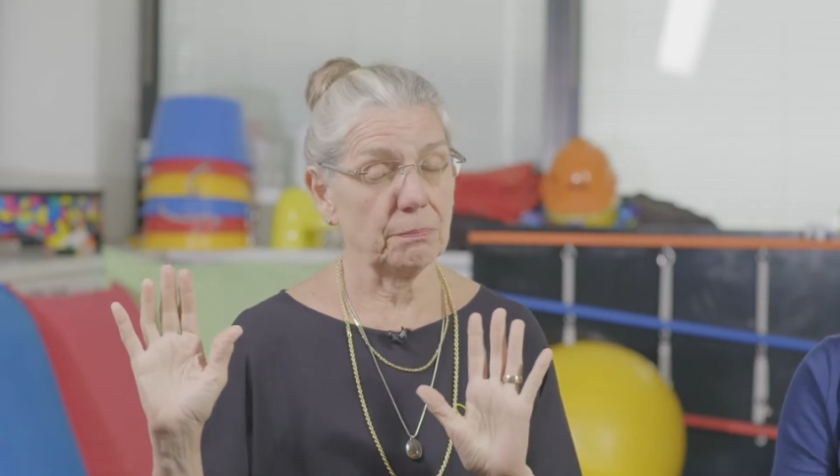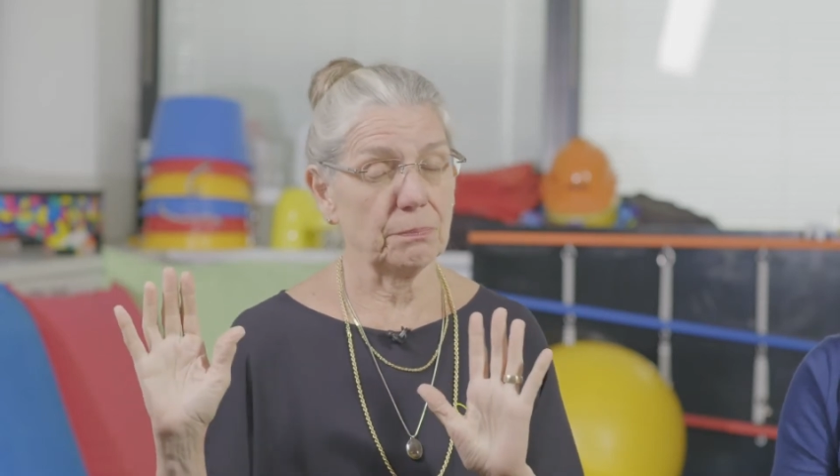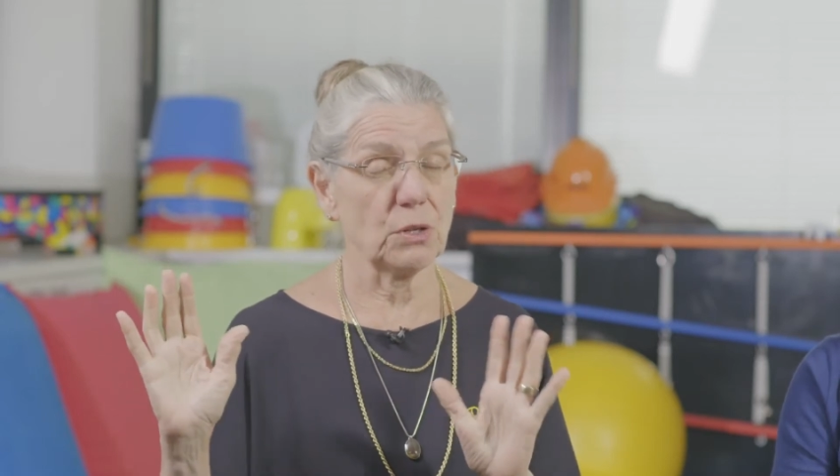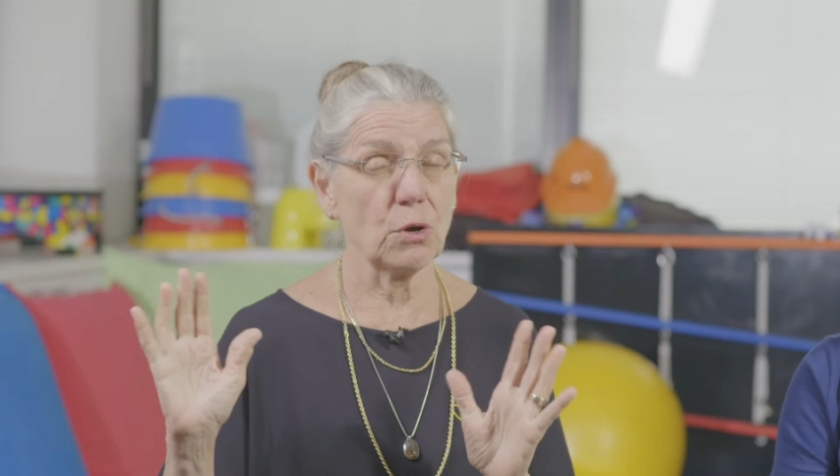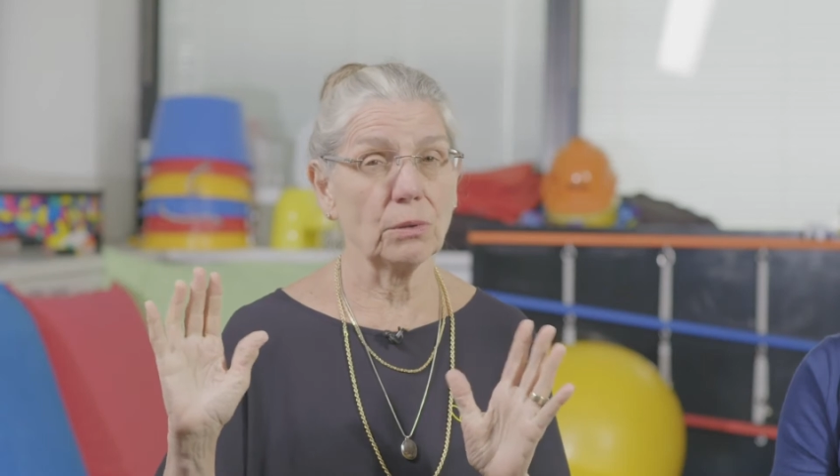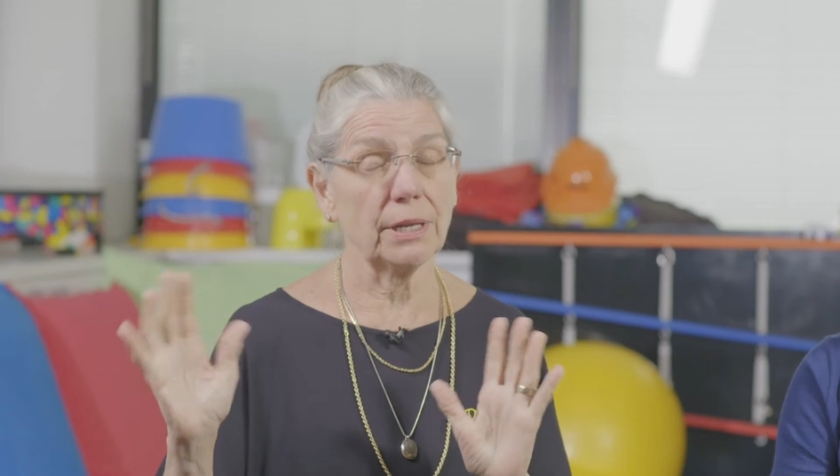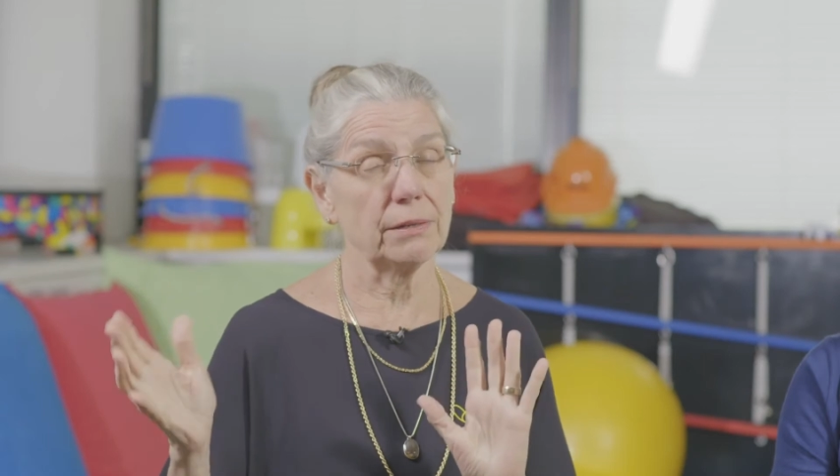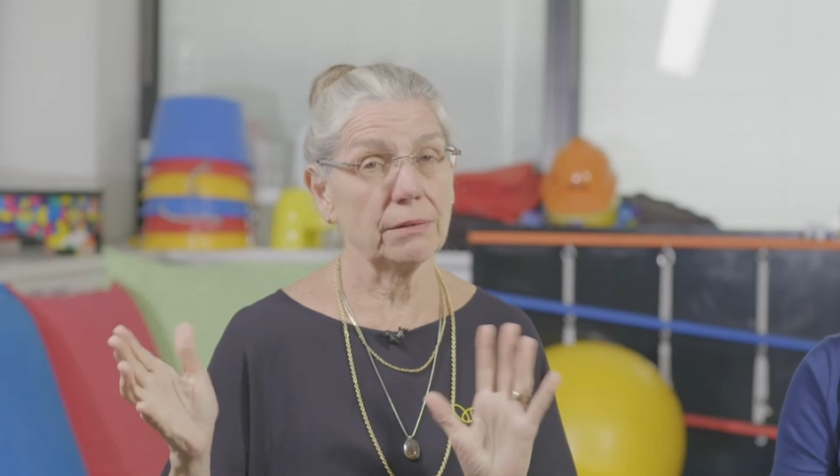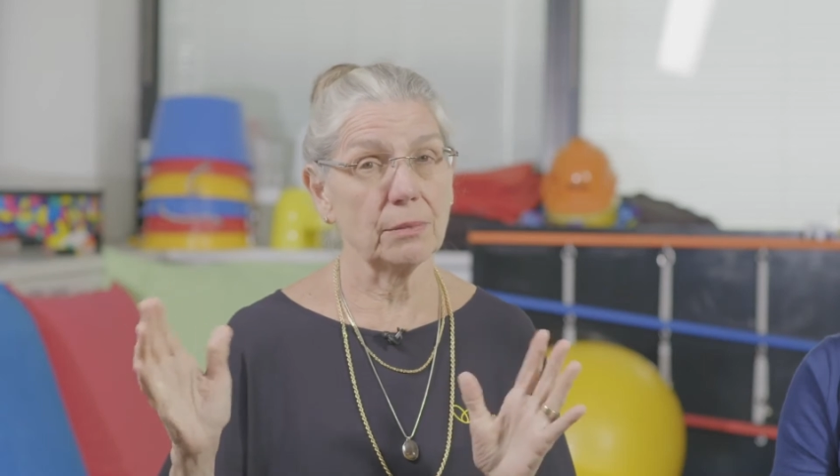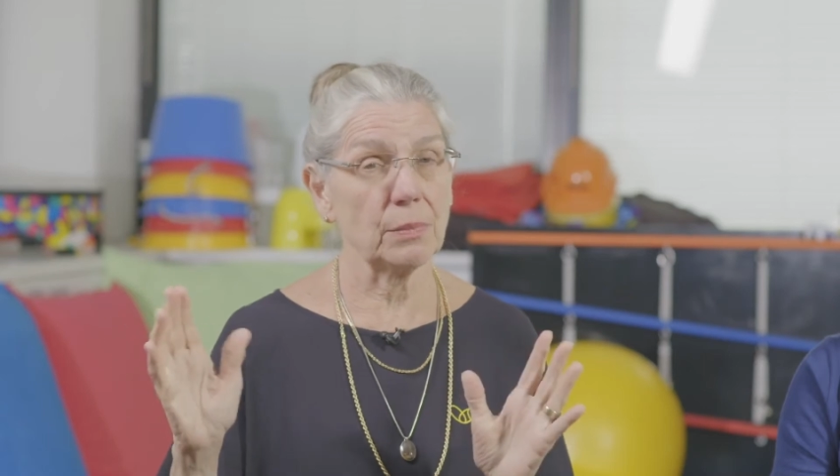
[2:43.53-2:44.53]
no
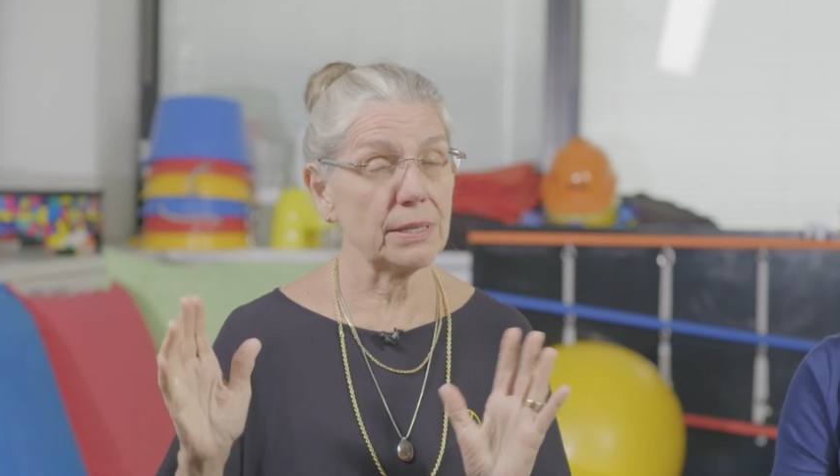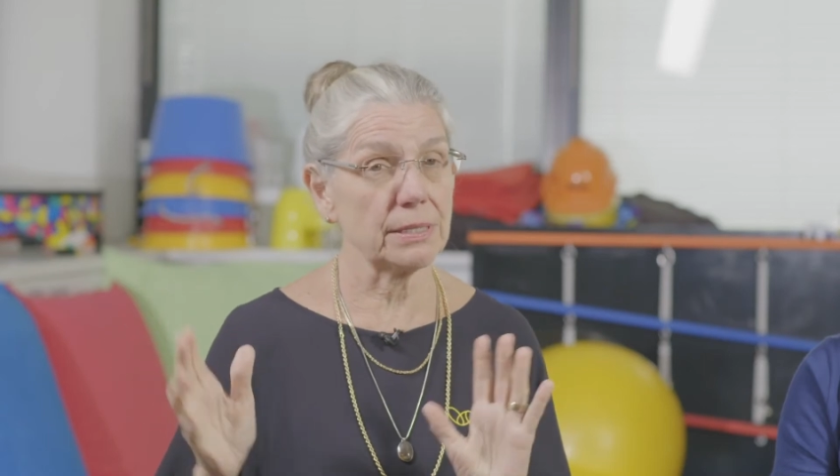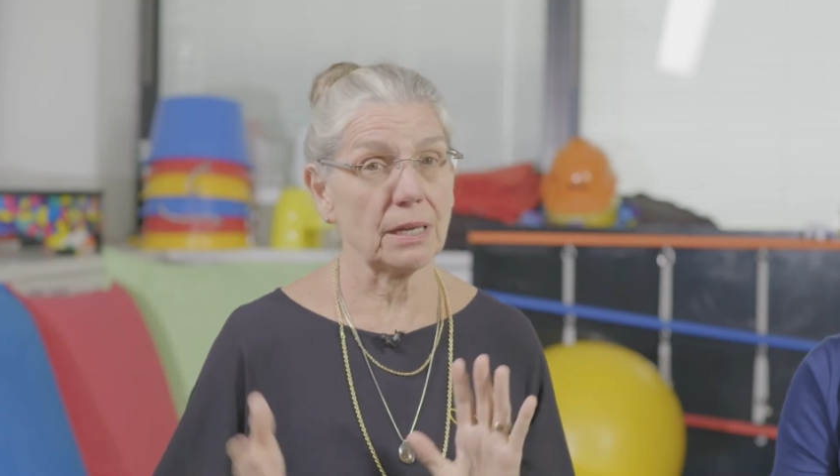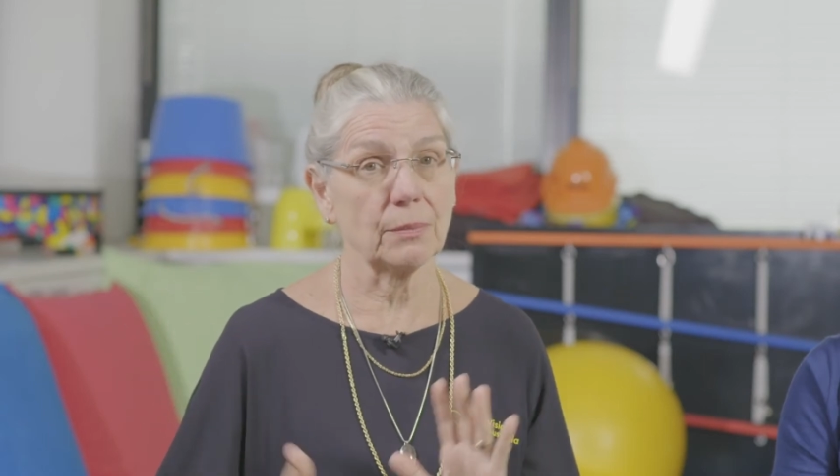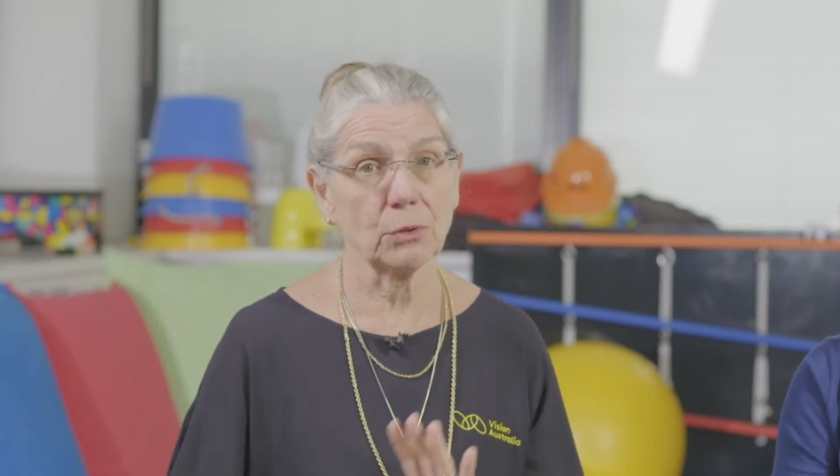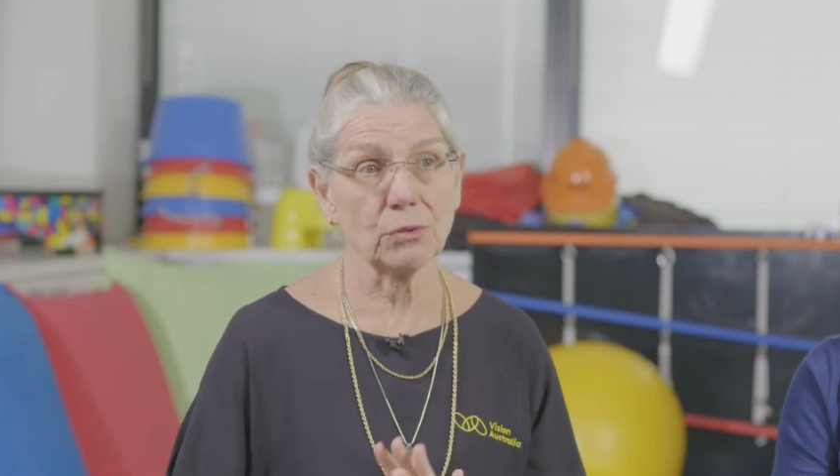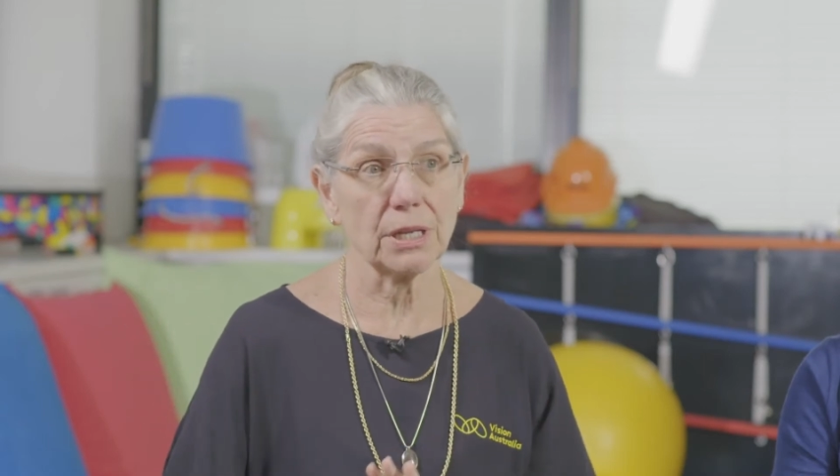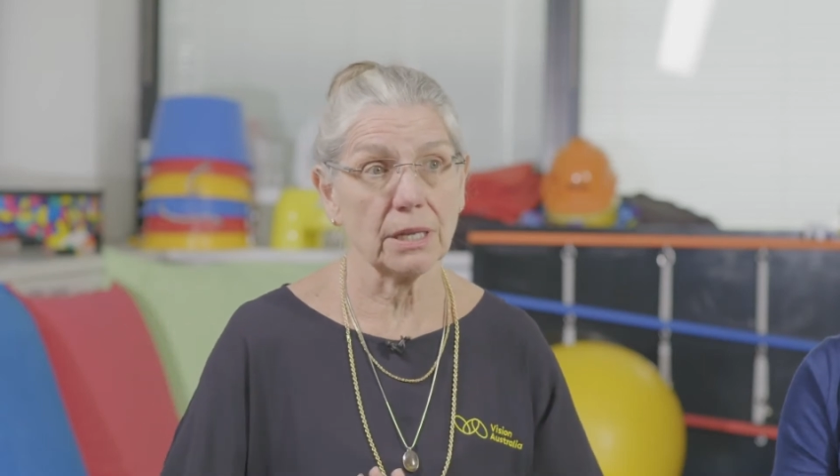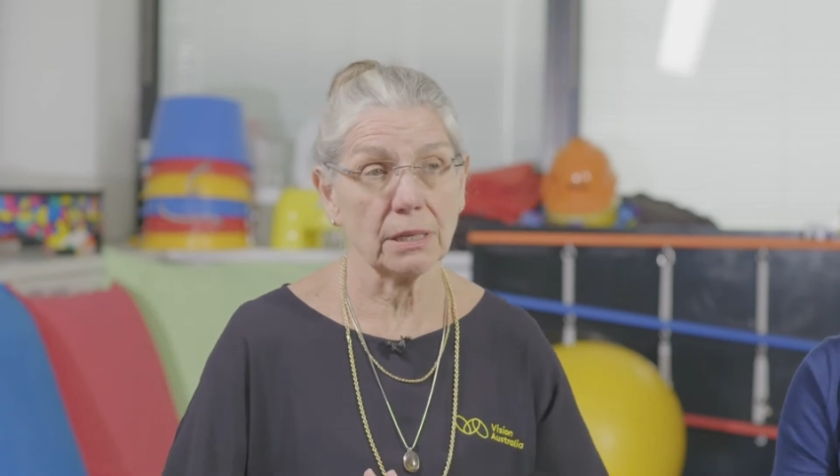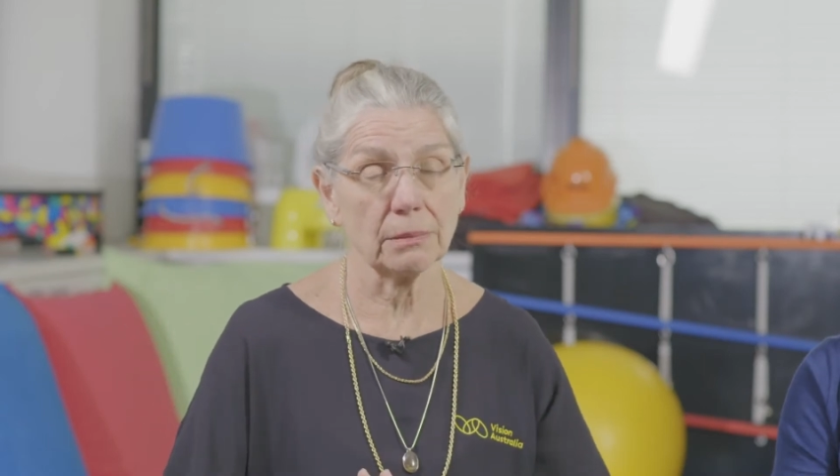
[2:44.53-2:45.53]
later than by the time you're
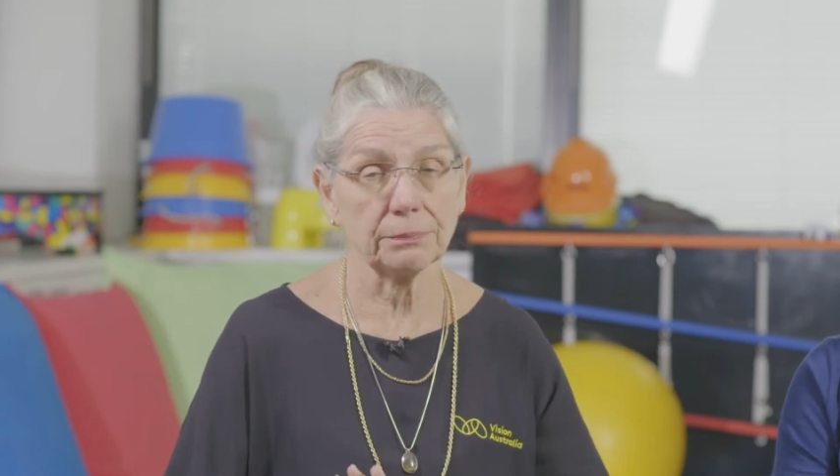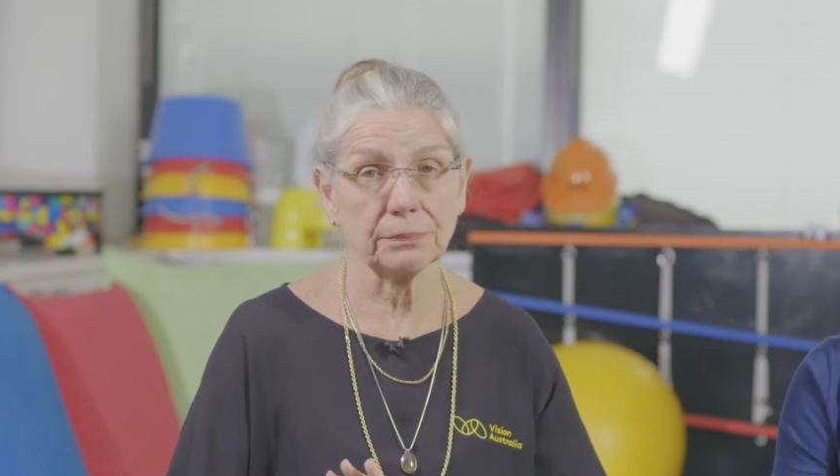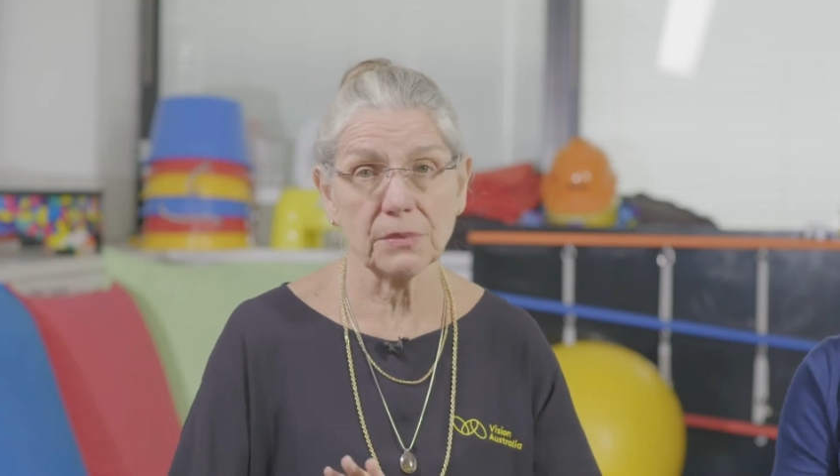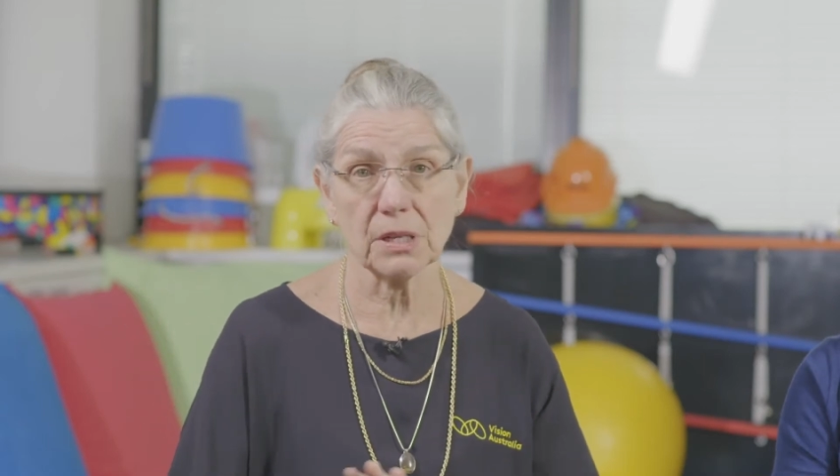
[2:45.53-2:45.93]
10,